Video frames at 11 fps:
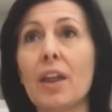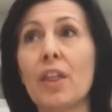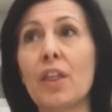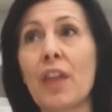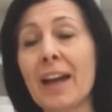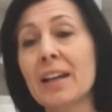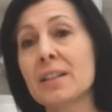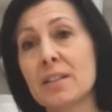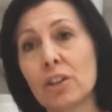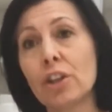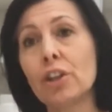that
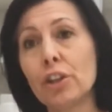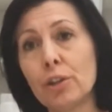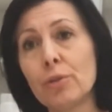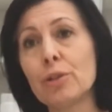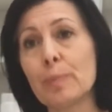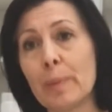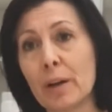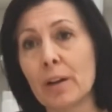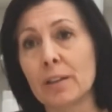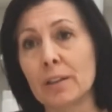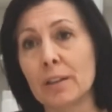is a huge
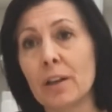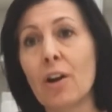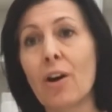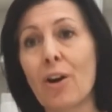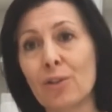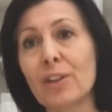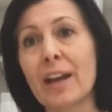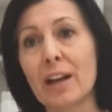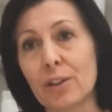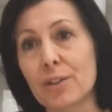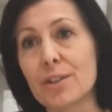burden on the
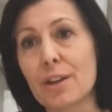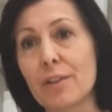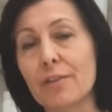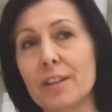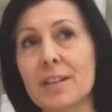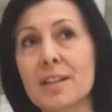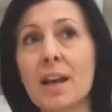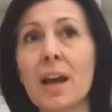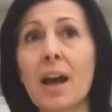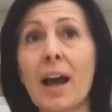health service.